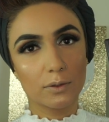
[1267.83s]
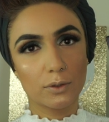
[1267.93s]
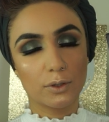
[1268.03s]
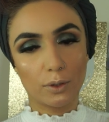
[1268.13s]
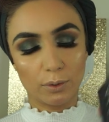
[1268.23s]

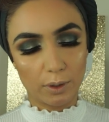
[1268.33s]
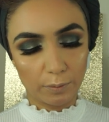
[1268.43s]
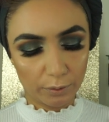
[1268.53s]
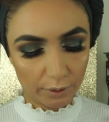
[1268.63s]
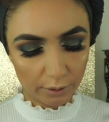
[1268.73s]
so
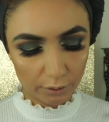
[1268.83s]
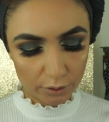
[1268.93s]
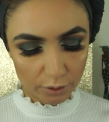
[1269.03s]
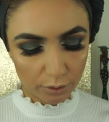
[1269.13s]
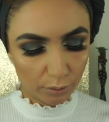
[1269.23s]
I'm going
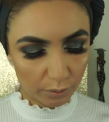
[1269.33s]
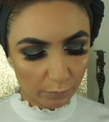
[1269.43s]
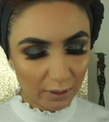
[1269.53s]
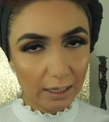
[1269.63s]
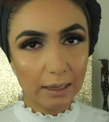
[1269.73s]
to,
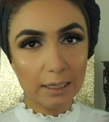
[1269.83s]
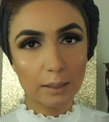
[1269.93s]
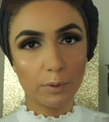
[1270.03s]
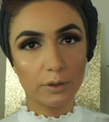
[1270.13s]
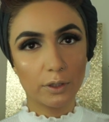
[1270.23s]
what I
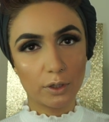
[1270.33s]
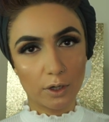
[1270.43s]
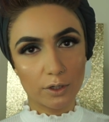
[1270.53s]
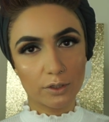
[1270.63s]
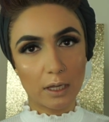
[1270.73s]
like about the
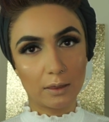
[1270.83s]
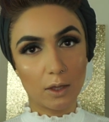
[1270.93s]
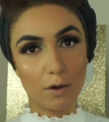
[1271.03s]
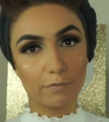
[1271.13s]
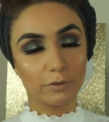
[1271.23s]
NARS
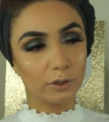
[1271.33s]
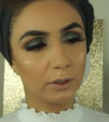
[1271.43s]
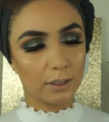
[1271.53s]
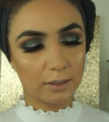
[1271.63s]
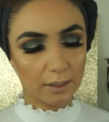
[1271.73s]

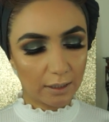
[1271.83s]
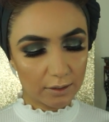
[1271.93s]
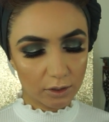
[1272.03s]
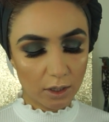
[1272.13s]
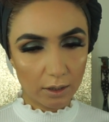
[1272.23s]
Unlawful is that
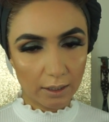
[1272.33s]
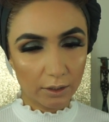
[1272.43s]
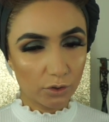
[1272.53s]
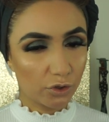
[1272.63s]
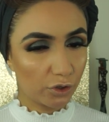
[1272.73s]
it's got
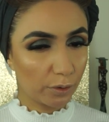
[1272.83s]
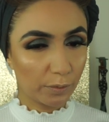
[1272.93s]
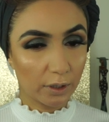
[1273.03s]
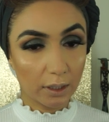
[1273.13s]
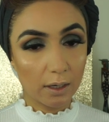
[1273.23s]
like
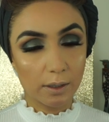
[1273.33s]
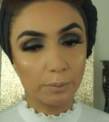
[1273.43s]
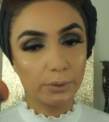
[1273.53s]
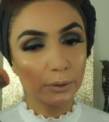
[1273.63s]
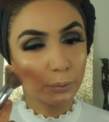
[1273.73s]
shimmer kind
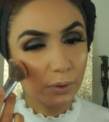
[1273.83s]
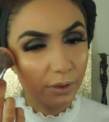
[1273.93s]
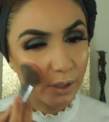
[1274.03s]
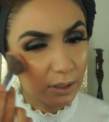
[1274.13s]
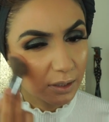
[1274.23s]
of built
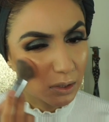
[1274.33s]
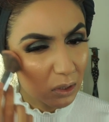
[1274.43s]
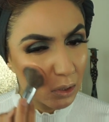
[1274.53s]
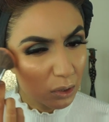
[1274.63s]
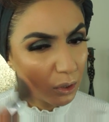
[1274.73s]
within it.
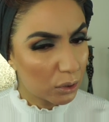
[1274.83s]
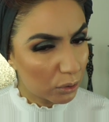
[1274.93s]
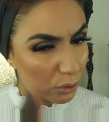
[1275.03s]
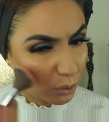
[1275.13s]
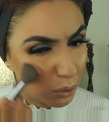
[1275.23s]

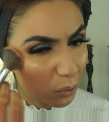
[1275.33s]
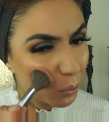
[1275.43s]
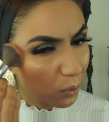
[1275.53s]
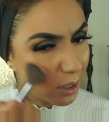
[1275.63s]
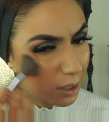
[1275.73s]
So
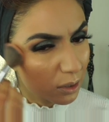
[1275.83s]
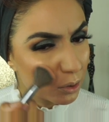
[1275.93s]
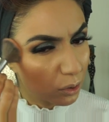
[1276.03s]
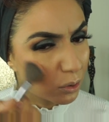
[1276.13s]
when I